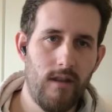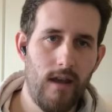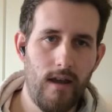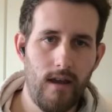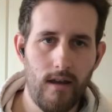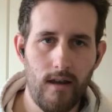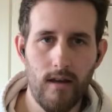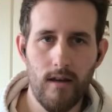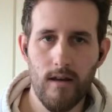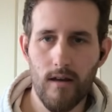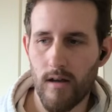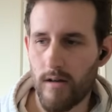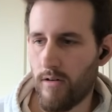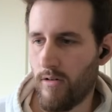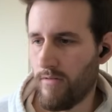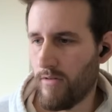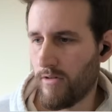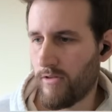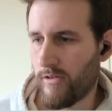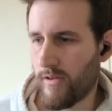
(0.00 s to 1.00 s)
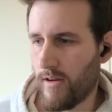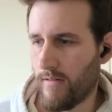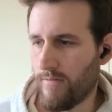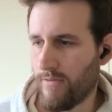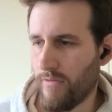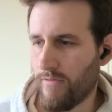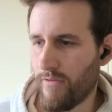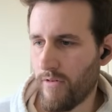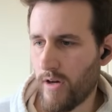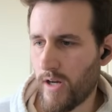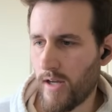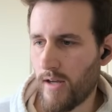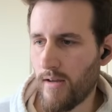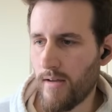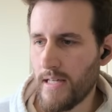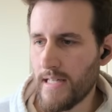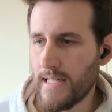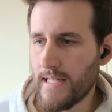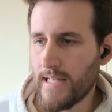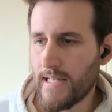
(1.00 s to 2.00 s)
They got over sent for
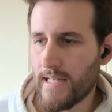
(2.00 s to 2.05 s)
free.